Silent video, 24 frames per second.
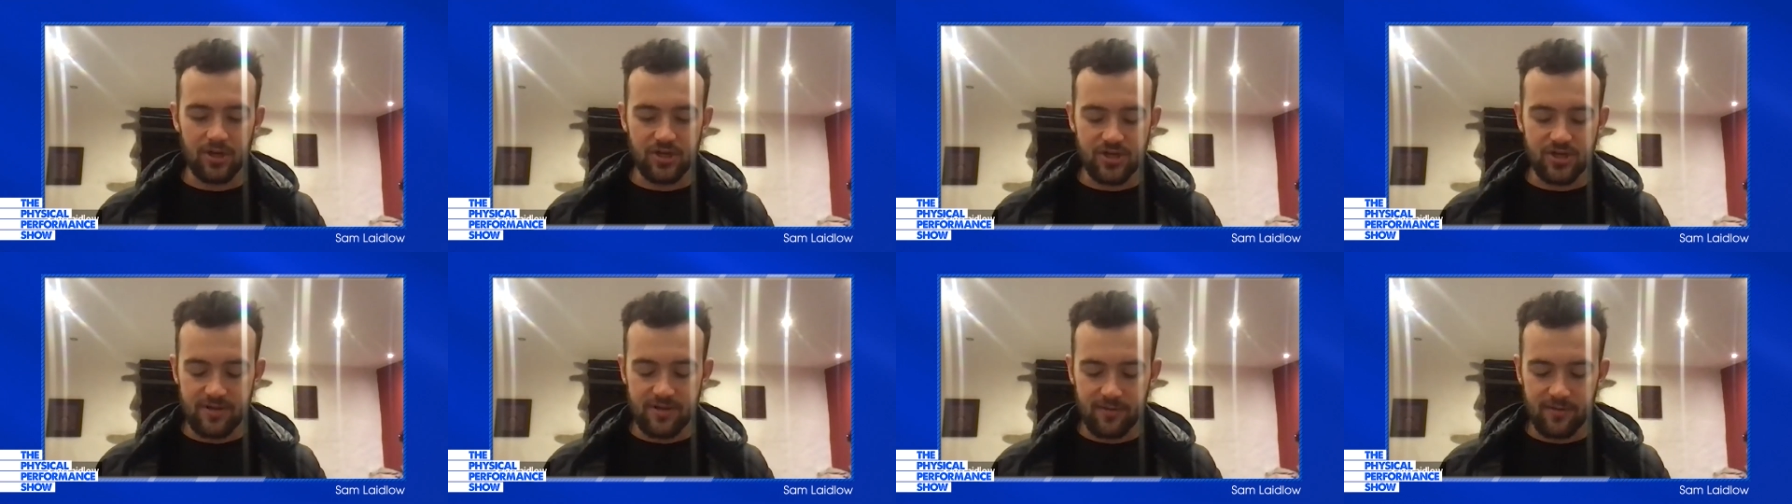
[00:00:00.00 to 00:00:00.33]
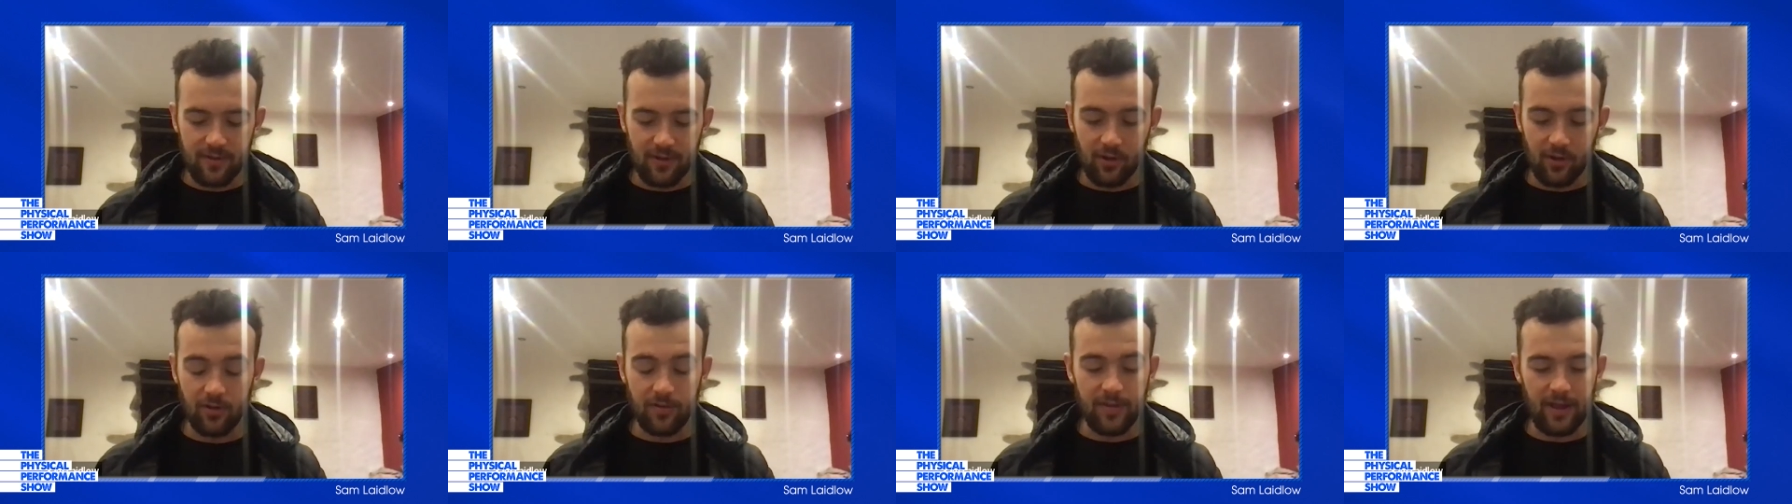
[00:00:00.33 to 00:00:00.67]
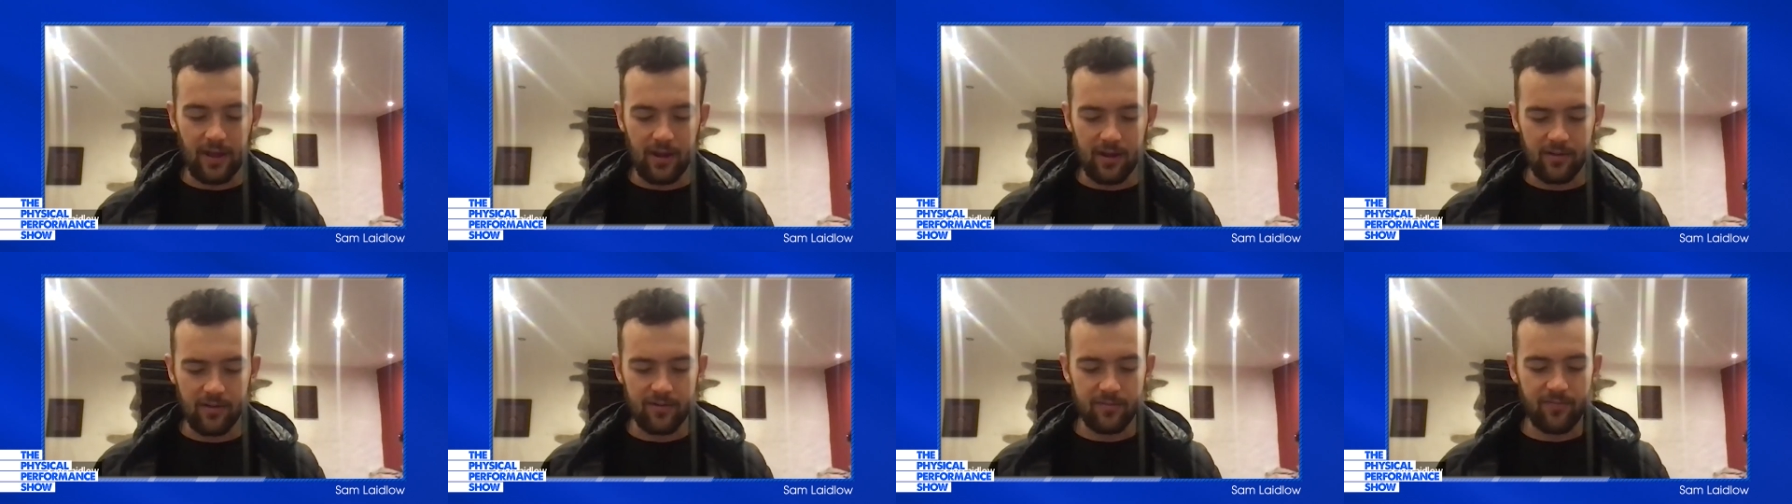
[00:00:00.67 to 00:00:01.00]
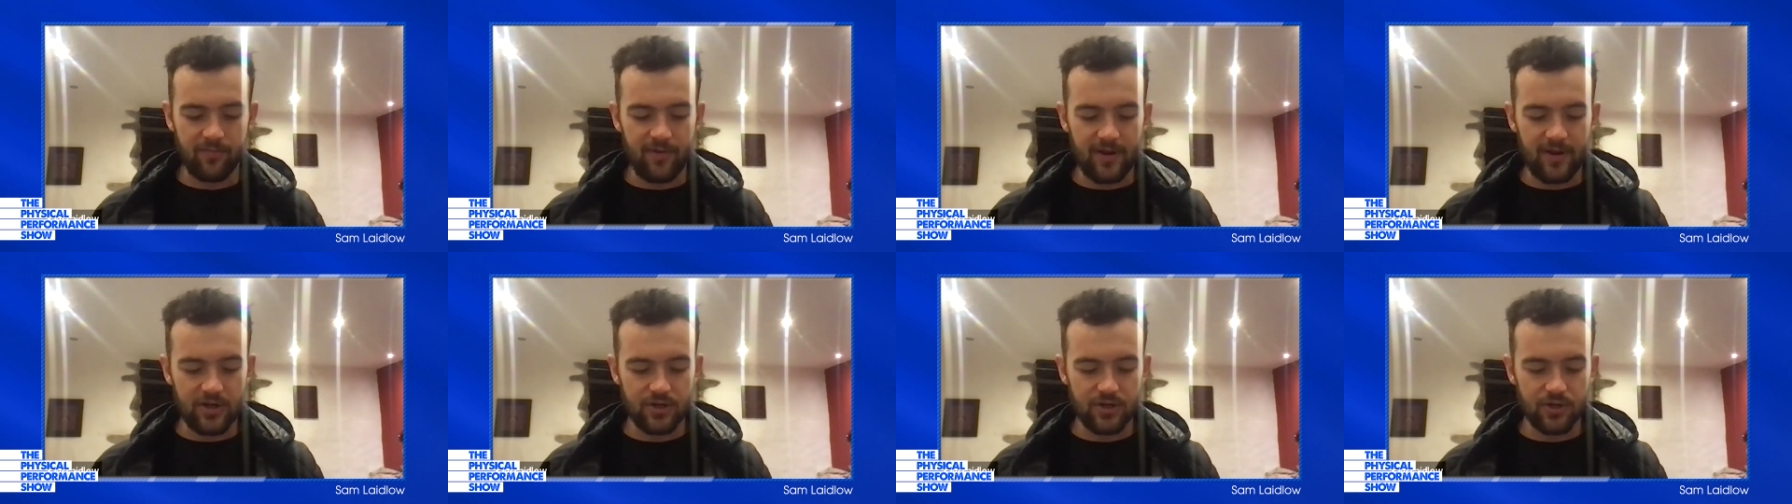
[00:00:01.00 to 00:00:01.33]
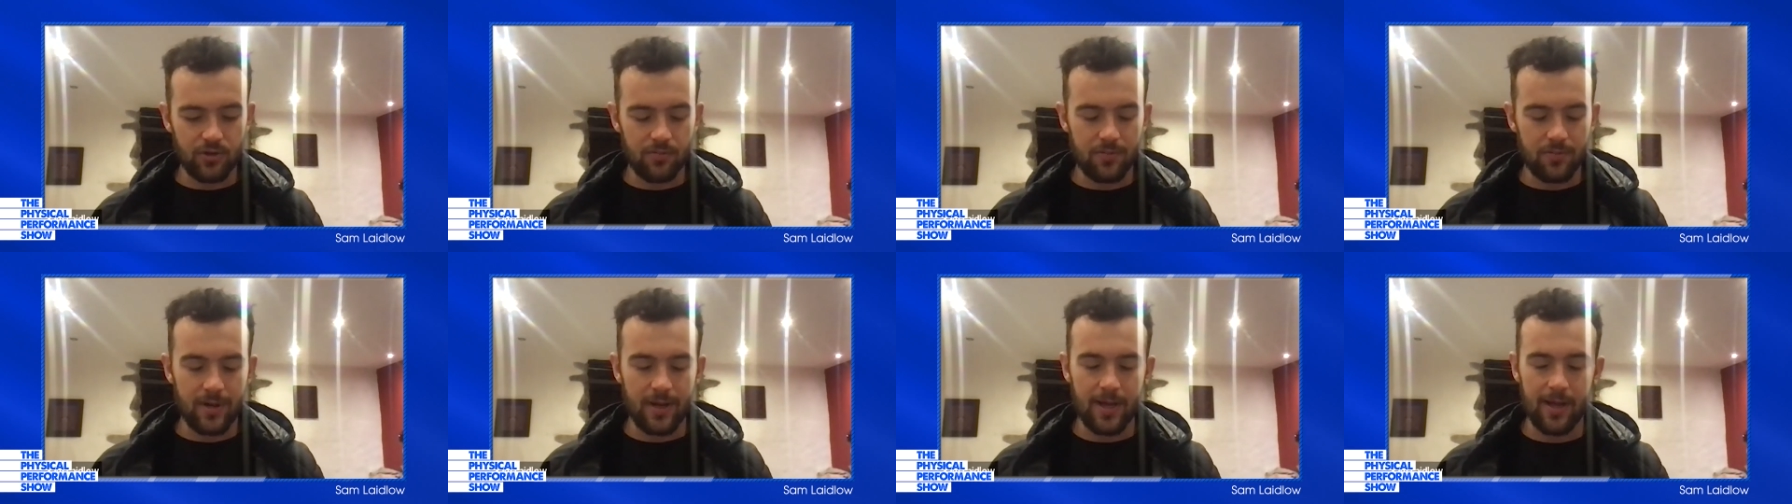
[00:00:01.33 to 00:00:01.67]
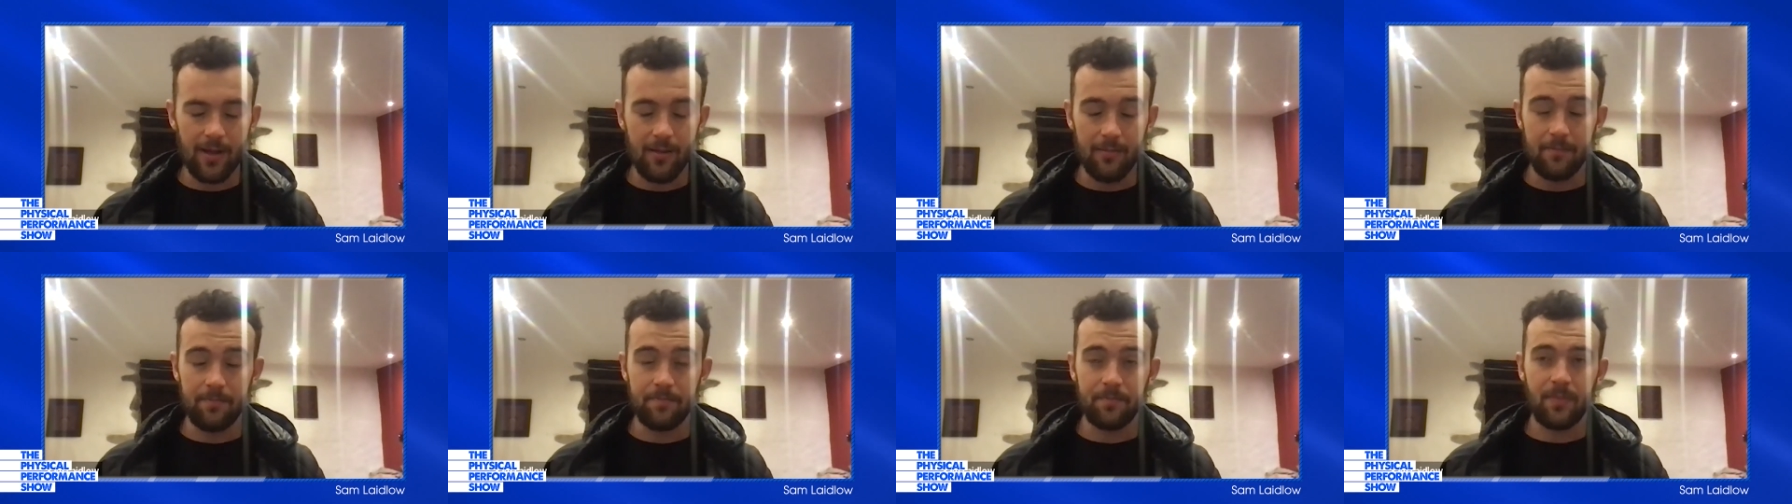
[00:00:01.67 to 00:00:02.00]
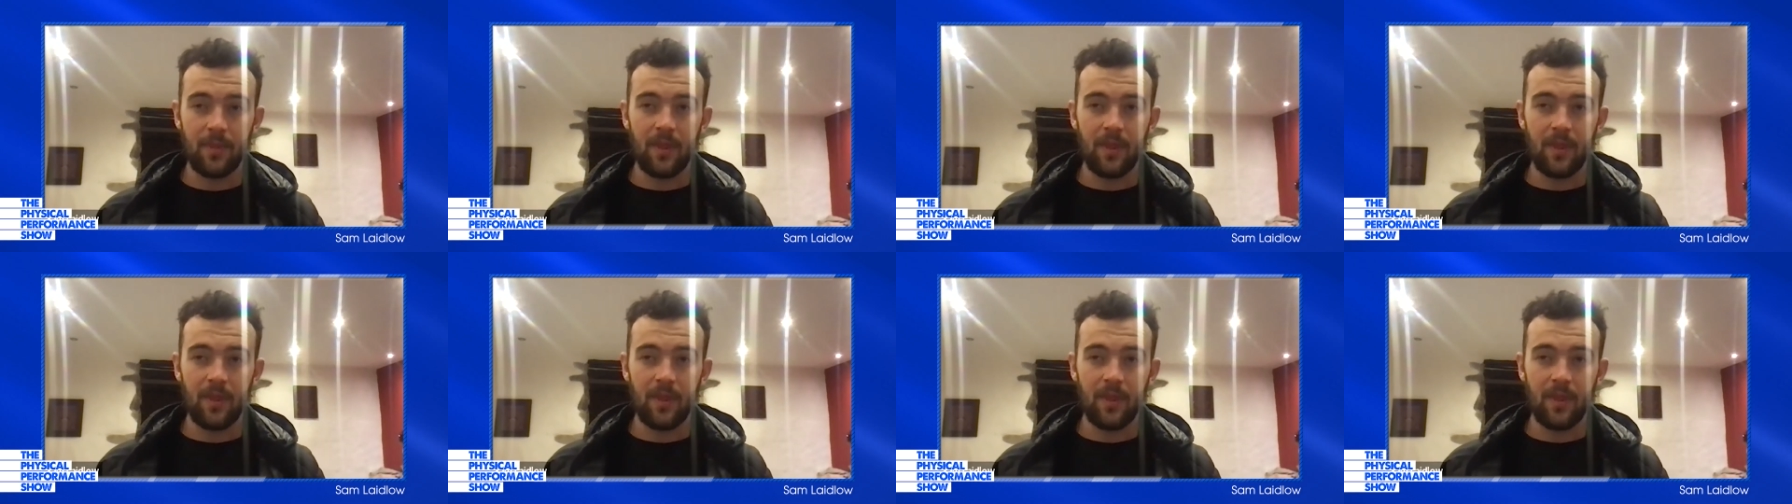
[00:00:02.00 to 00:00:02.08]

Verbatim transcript: which is a good thing as a professional, but